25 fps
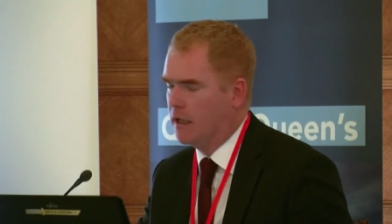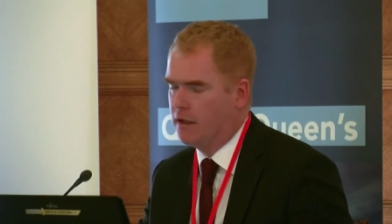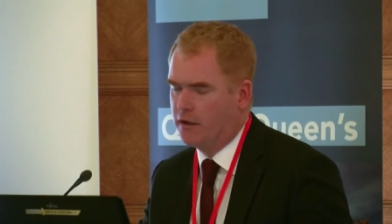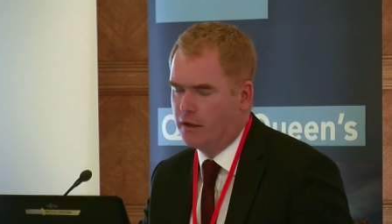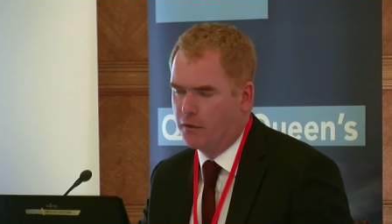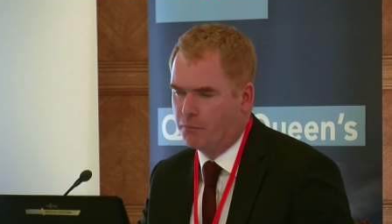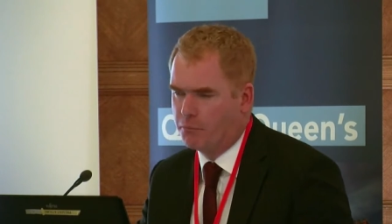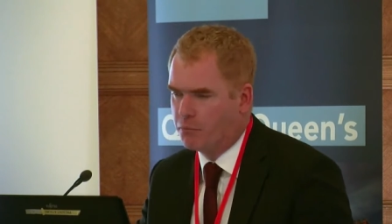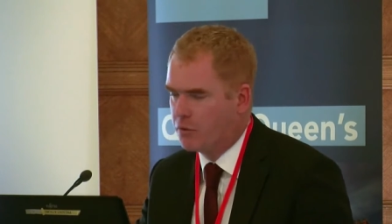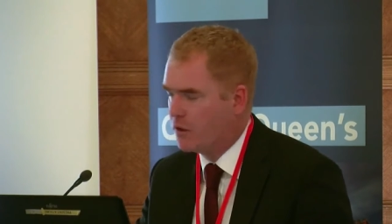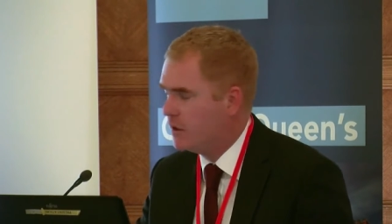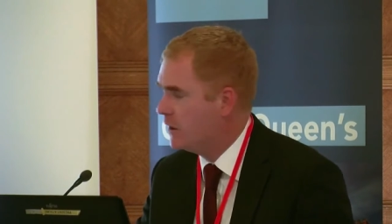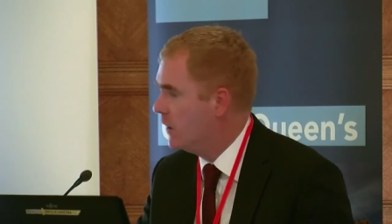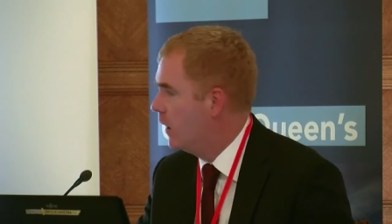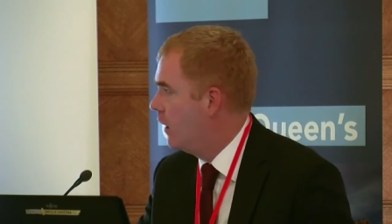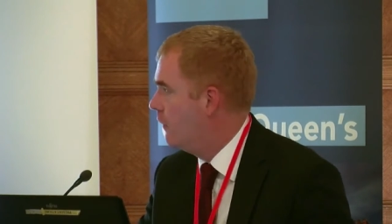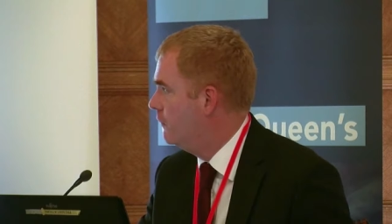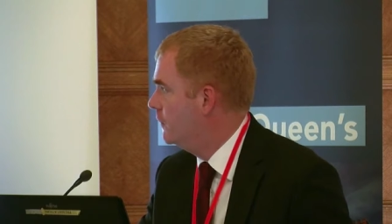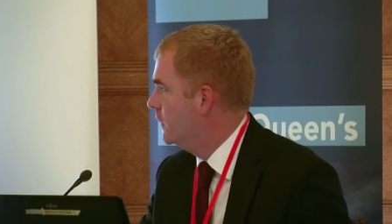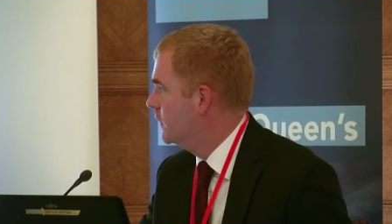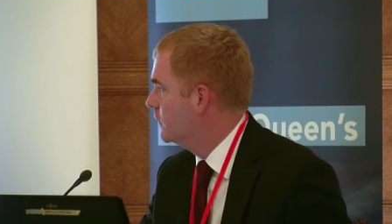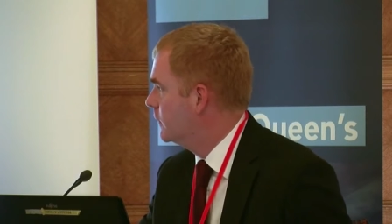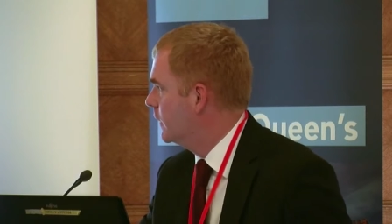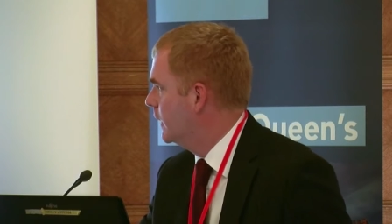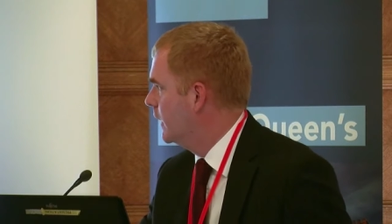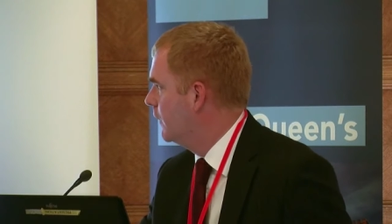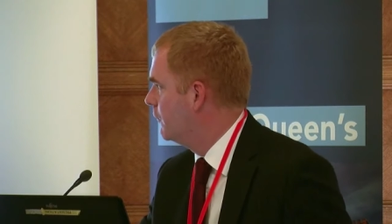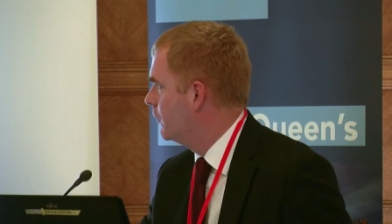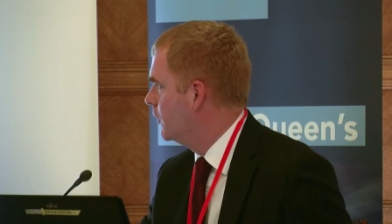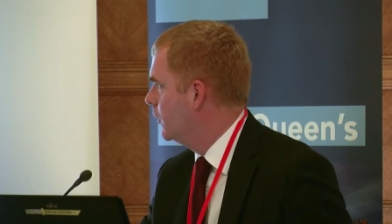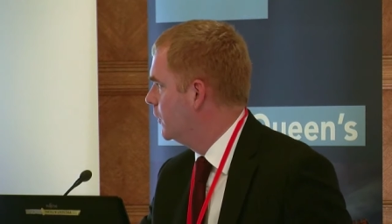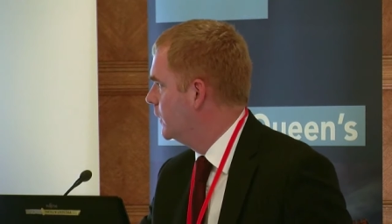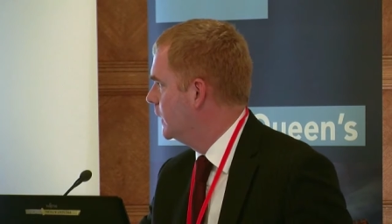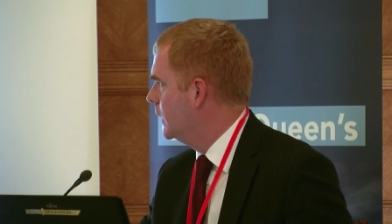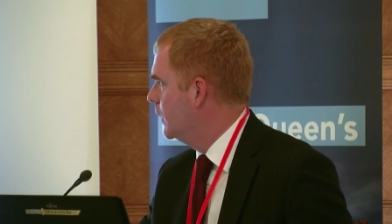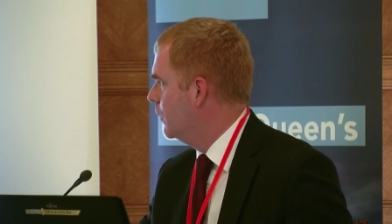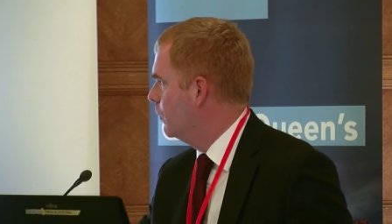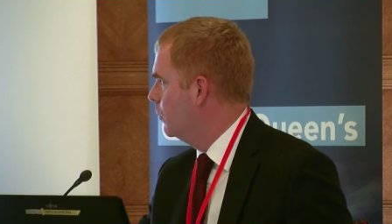They're pretty obvious and
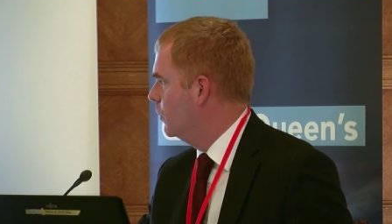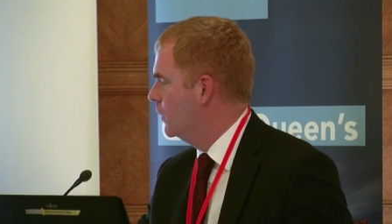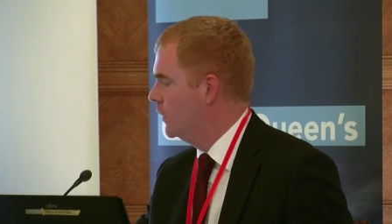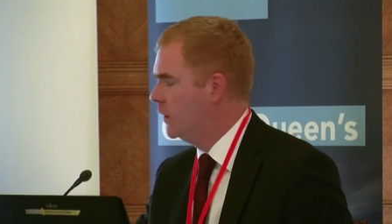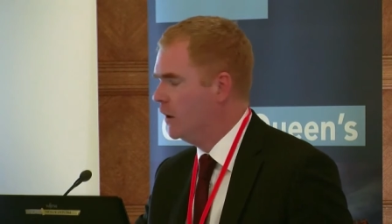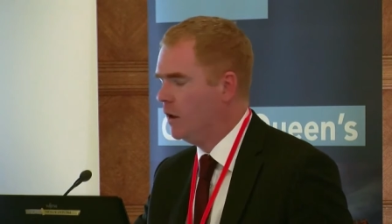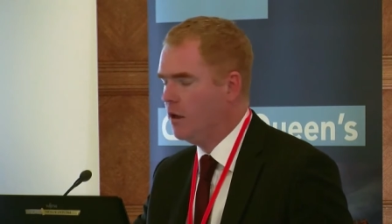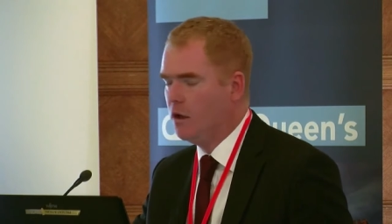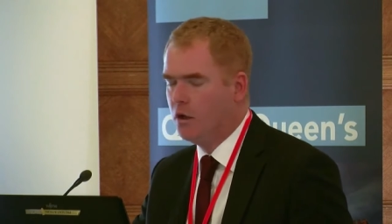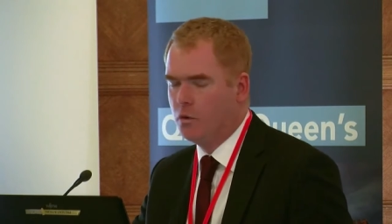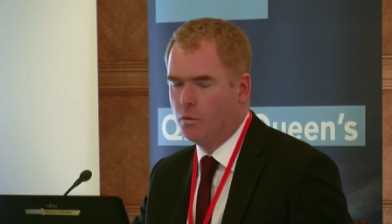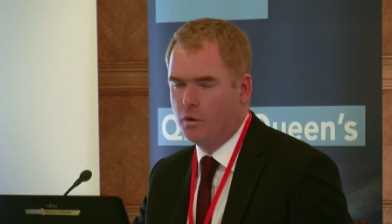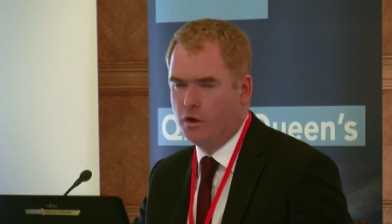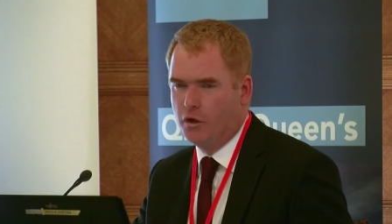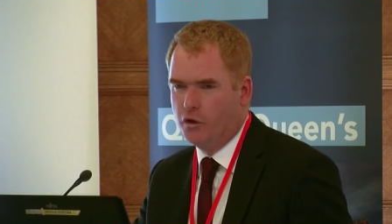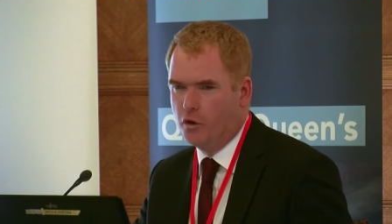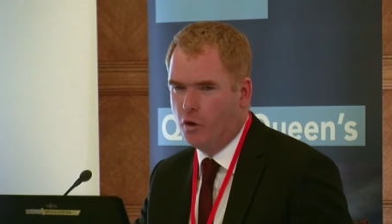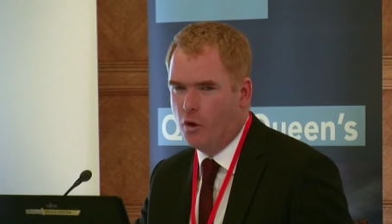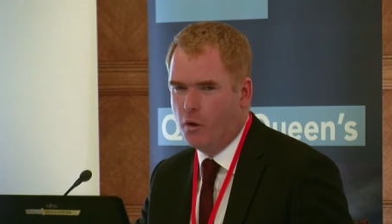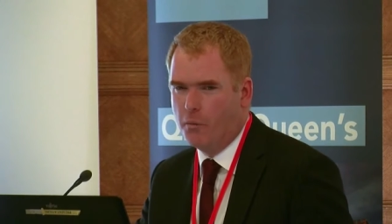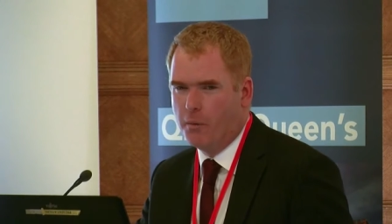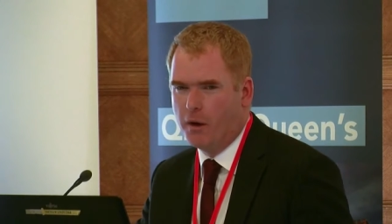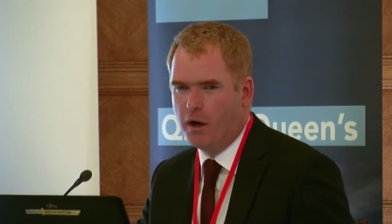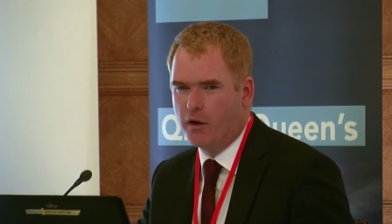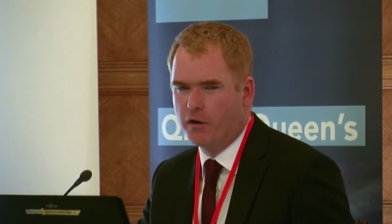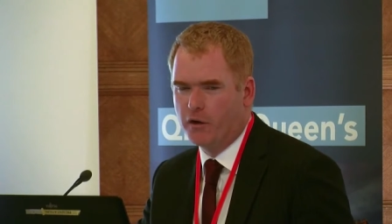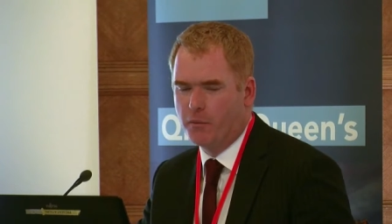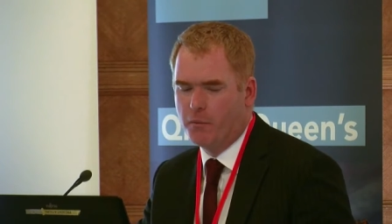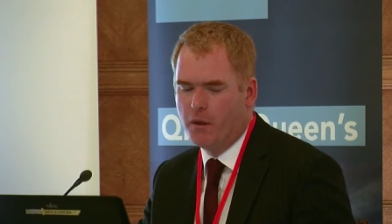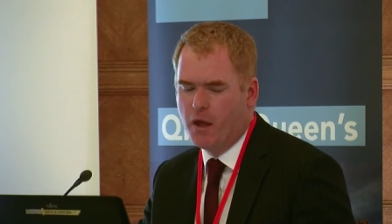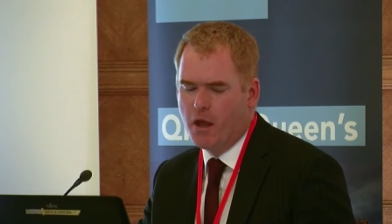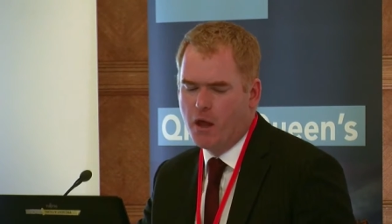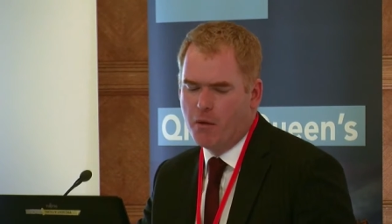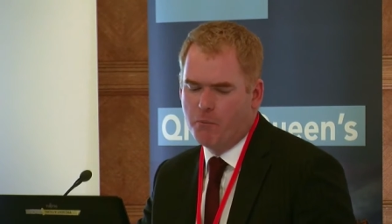everyone here will know about them.